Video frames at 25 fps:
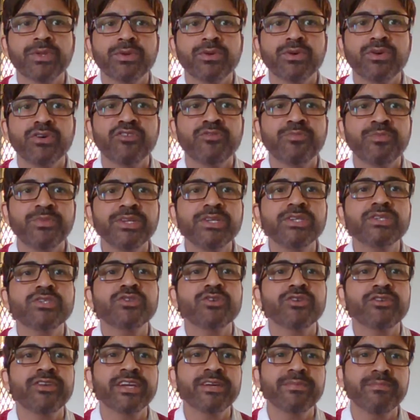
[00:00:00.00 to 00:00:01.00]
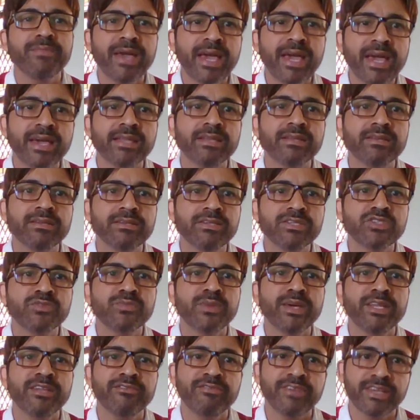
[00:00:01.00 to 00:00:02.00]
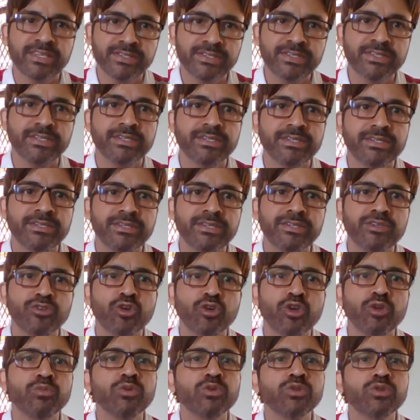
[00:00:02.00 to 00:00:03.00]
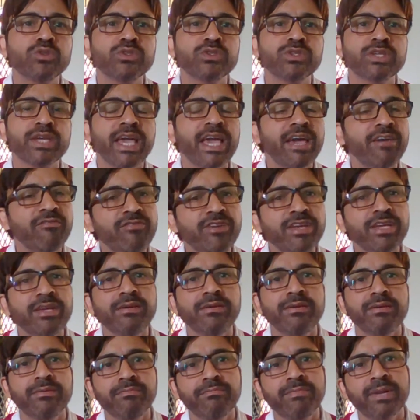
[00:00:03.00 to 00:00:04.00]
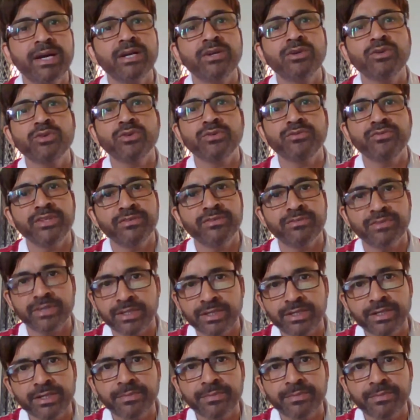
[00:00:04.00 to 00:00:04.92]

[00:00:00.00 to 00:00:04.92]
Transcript: of prehistoric man is manifested in almost every part of the world